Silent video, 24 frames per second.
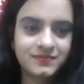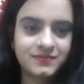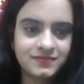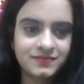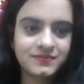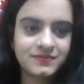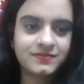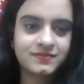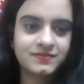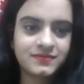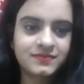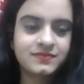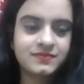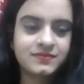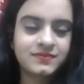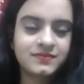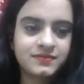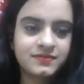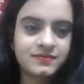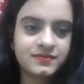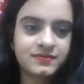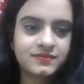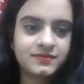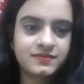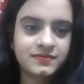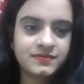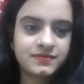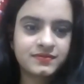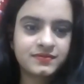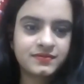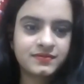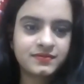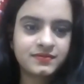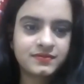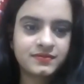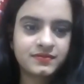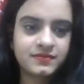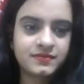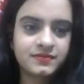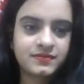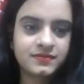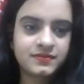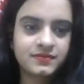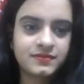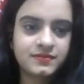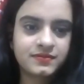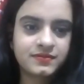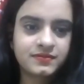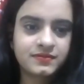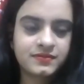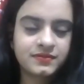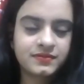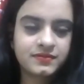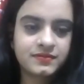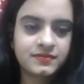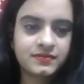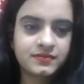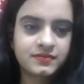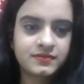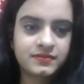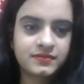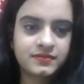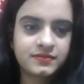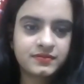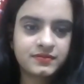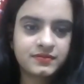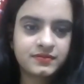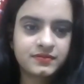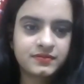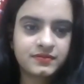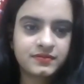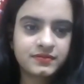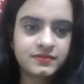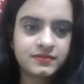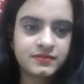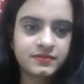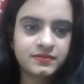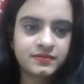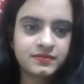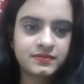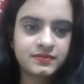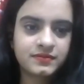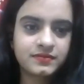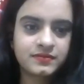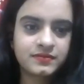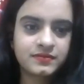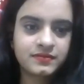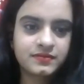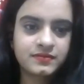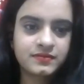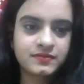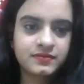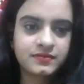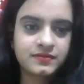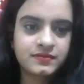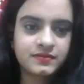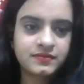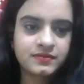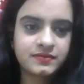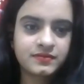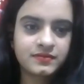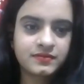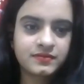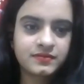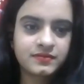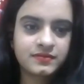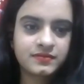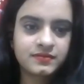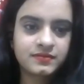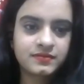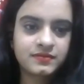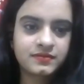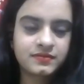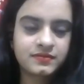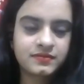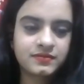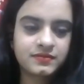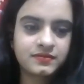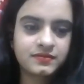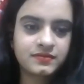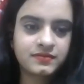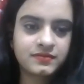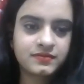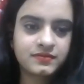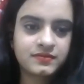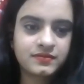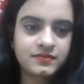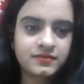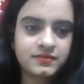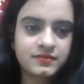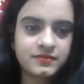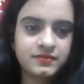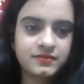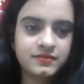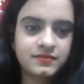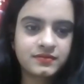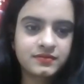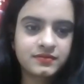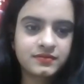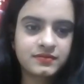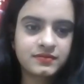(silent)